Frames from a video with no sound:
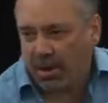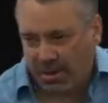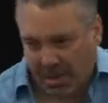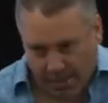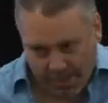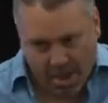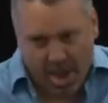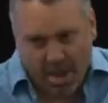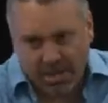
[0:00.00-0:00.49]

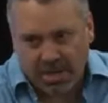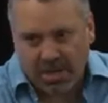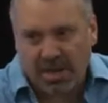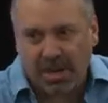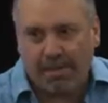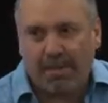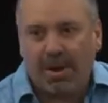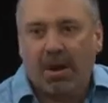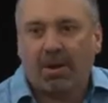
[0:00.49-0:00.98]
Come on, you need
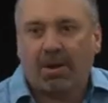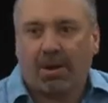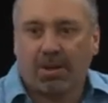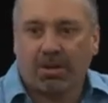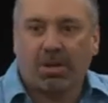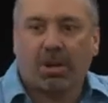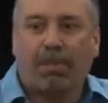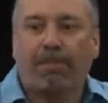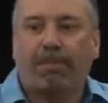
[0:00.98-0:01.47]
a miracle.
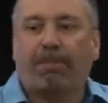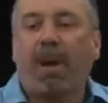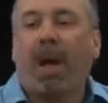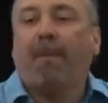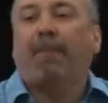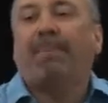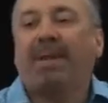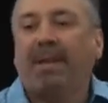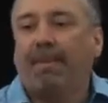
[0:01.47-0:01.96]
And you're
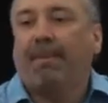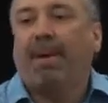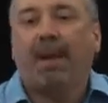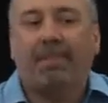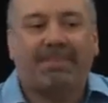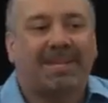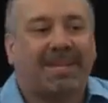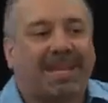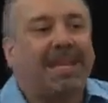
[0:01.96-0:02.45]
pumping them
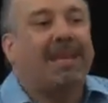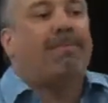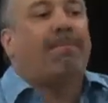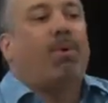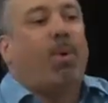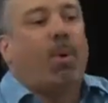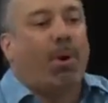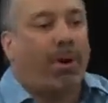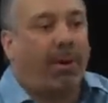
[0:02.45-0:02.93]
up to get
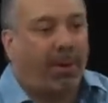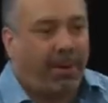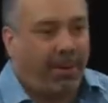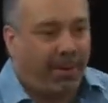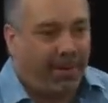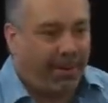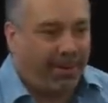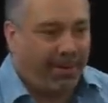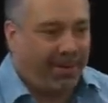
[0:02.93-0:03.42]
more.
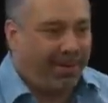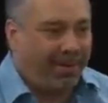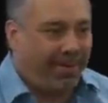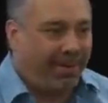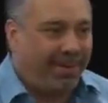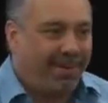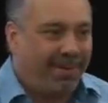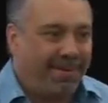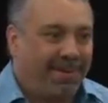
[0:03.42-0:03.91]

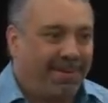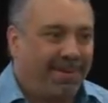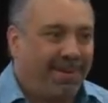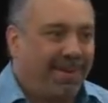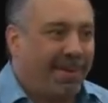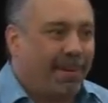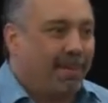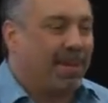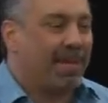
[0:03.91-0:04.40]

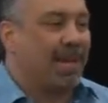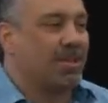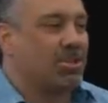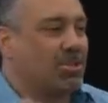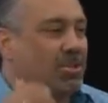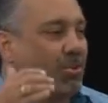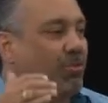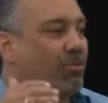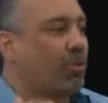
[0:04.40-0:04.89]

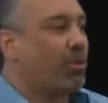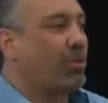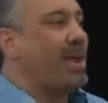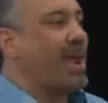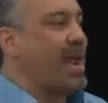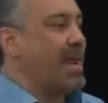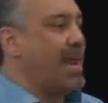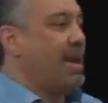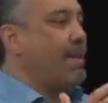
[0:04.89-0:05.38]
Because you've
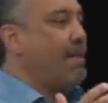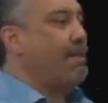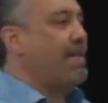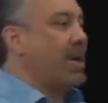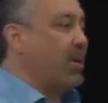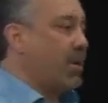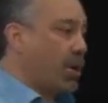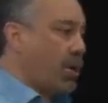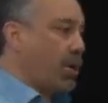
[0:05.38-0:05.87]
created a
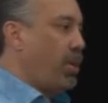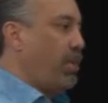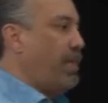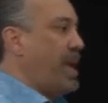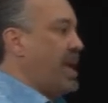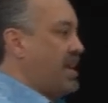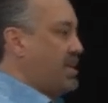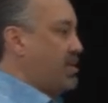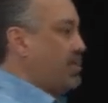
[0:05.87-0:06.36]

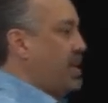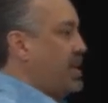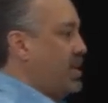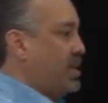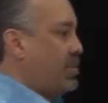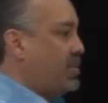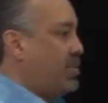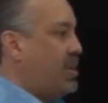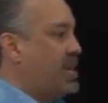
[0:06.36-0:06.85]
miracle-based
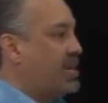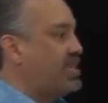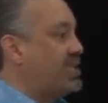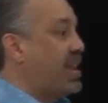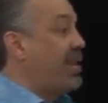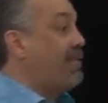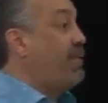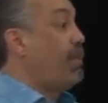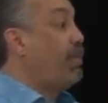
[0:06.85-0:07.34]
ministry
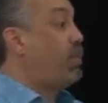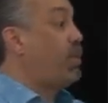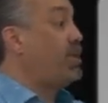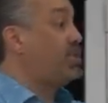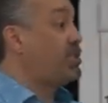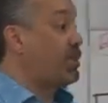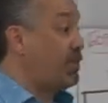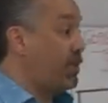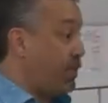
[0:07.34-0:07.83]
instead of a
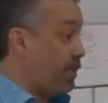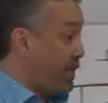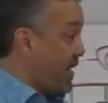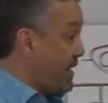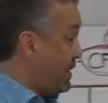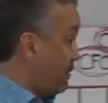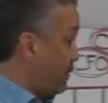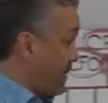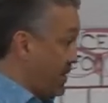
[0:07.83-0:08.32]

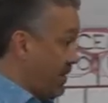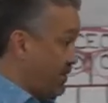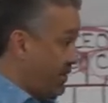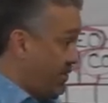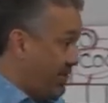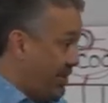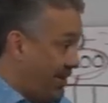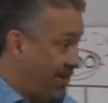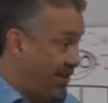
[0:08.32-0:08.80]
principle-based
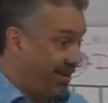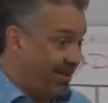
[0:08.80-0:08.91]
ministry.